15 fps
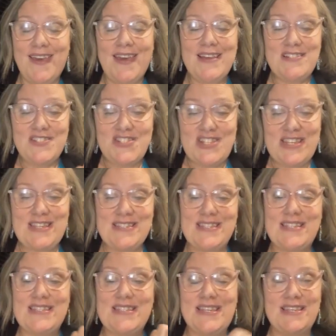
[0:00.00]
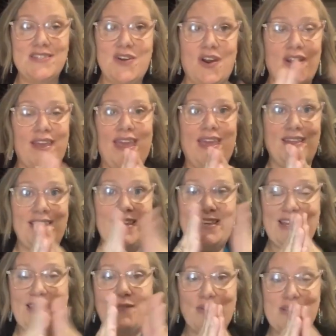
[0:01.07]
Jesus is our gate. He
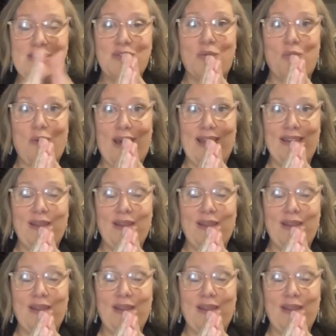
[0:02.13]
was the one.